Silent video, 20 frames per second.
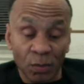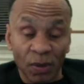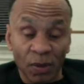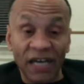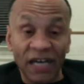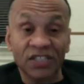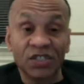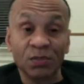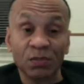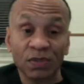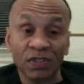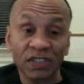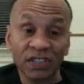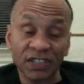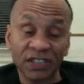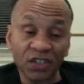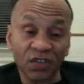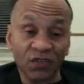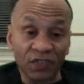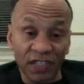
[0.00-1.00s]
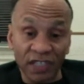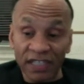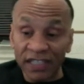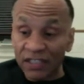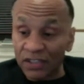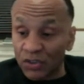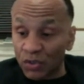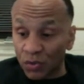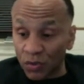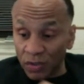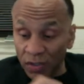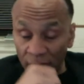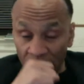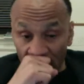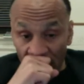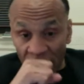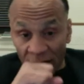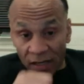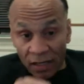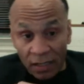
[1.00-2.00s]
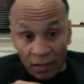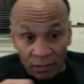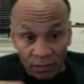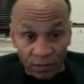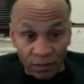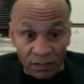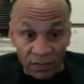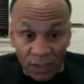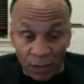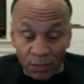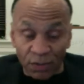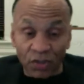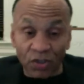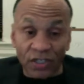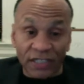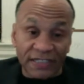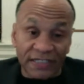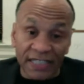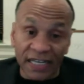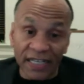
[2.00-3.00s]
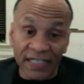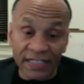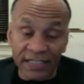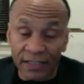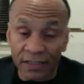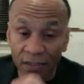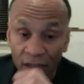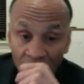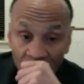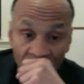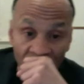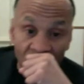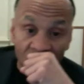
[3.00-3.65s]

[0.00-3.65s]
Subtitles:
possibility of getting to it. I mean, look at Tyson.